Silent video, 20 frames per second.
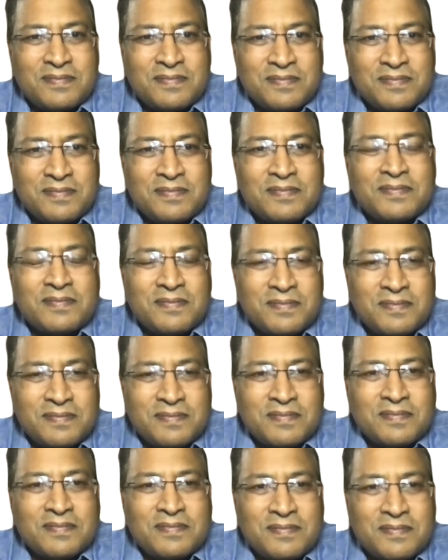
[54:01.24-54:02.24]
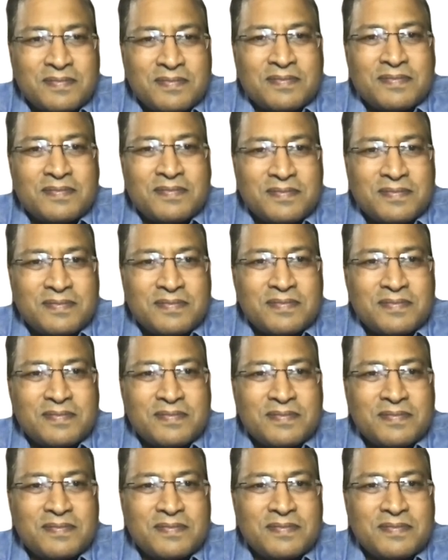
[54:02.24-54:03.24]

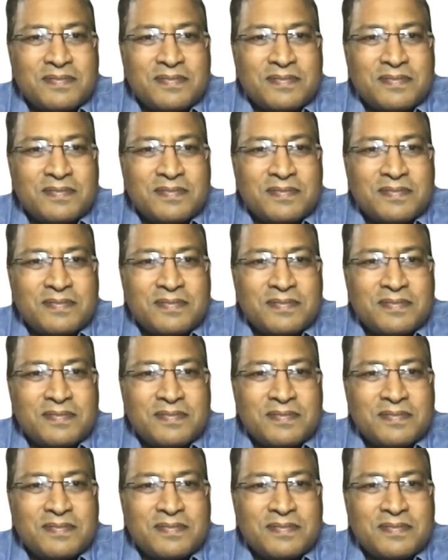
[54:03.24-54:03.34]
The person shown says nothing.